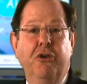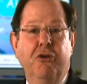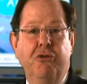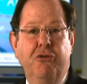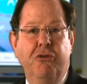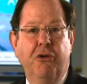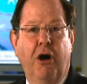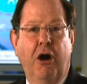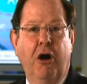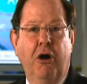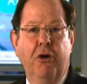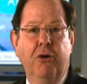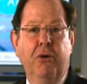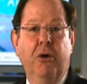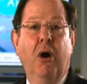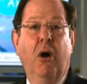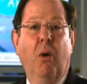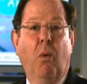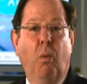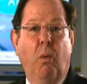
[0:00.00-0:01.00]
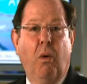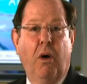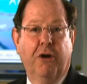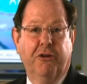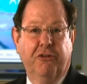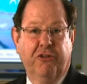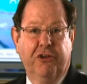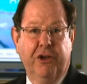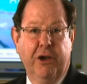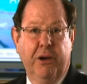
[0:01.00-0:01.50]
you know
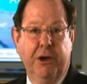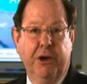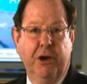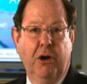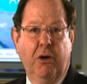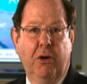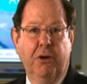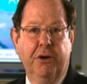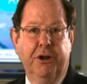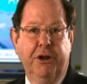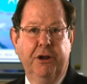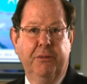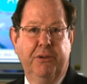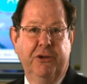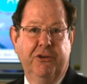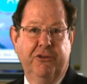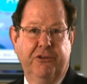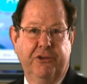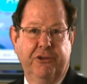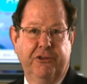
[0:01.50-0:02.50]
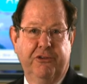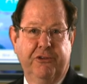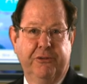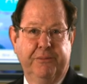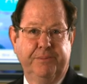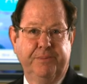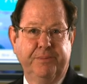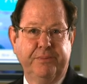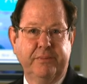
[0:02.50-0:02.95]
what's going on in a business.